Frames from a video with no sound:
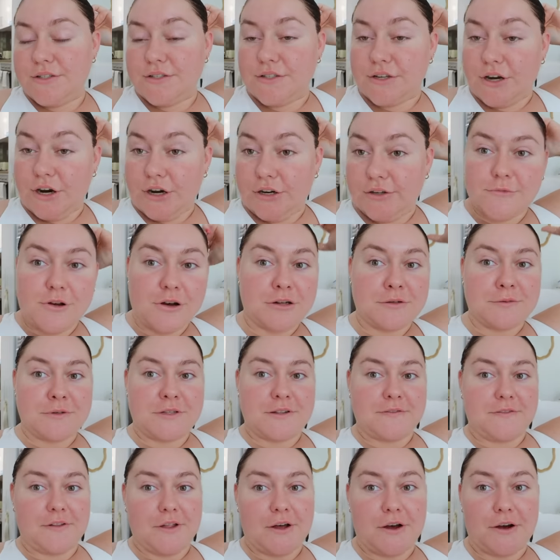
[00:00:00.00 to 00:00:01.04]
So, welcome to
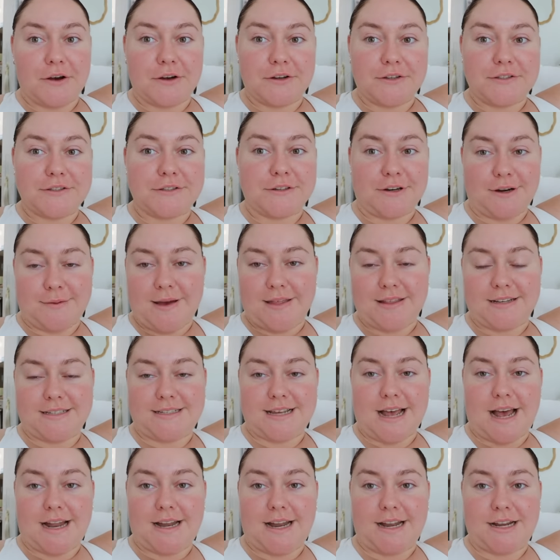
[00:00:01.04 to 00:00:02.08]
the vlog. Sorry about the
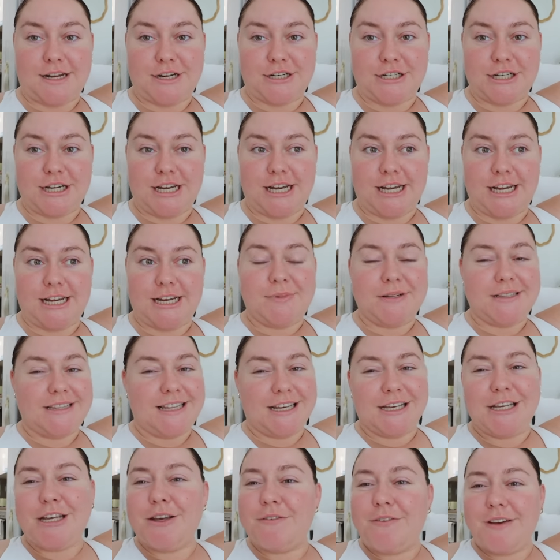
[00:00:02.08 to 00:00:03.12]
sad energy, but
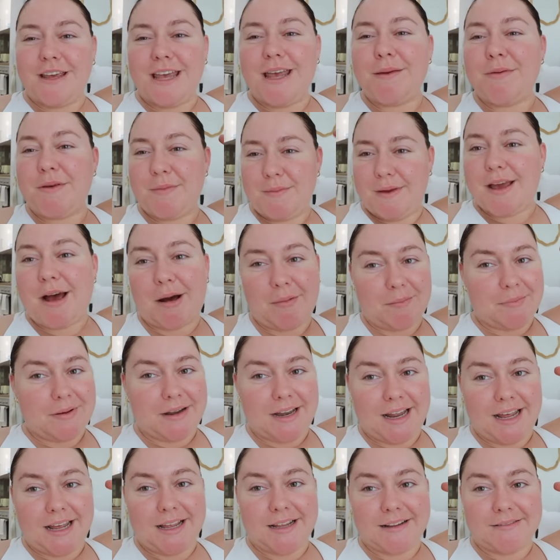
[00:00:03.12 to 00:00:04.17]
thank you for keeping me
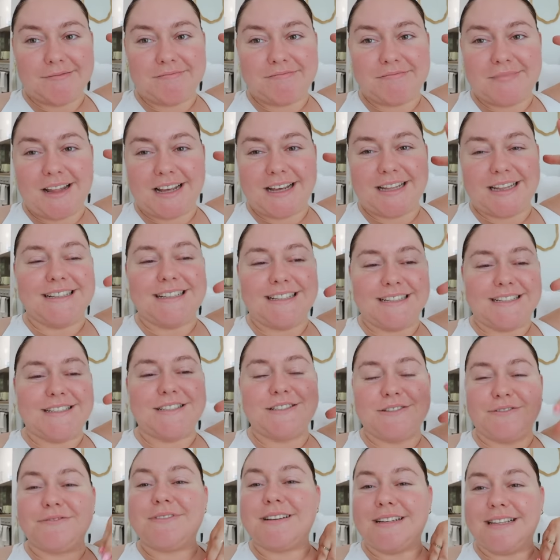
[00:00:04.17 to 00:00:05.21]
company. Like this
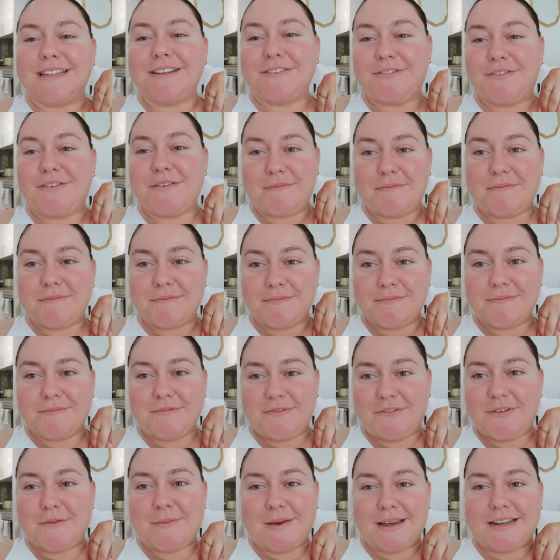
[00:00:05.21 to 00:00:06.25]
is really for,
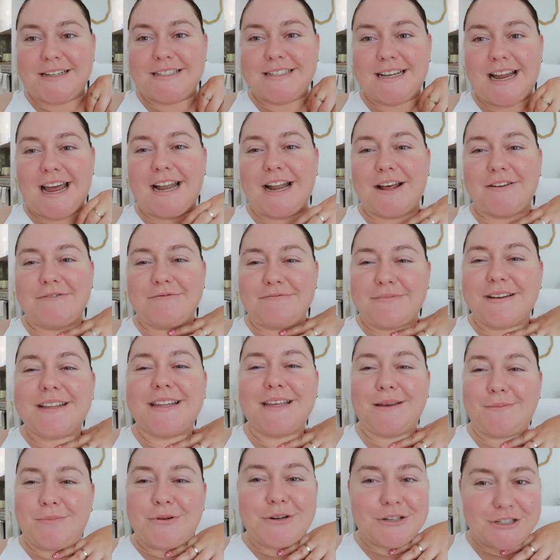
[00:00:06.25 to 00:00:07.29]
for me today and I
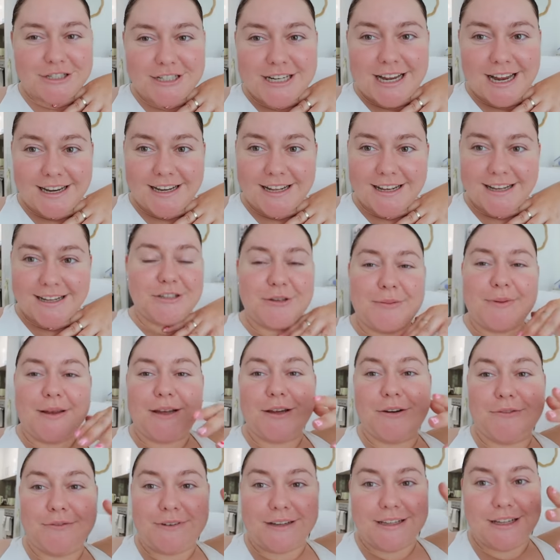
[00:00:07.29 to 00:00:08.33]
really appreciate it. You
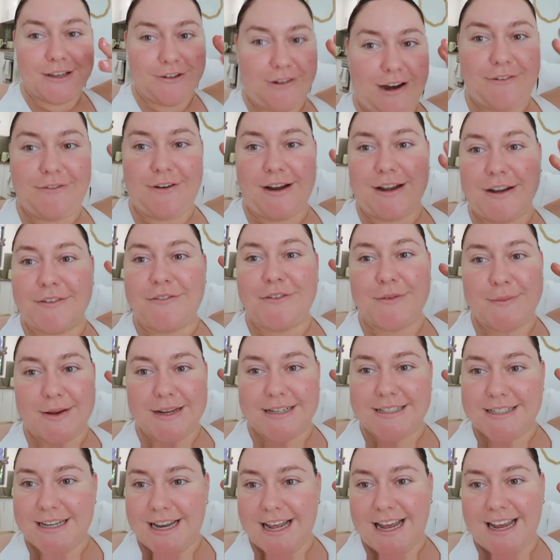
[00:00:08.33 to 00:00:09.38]
being a really great friend for me
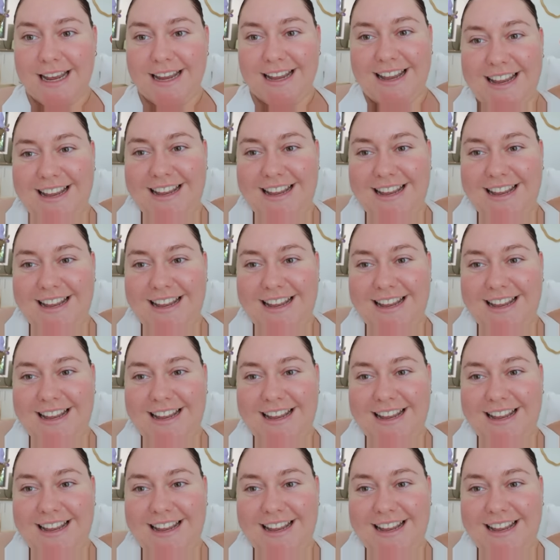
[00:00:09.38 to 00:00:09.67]
today.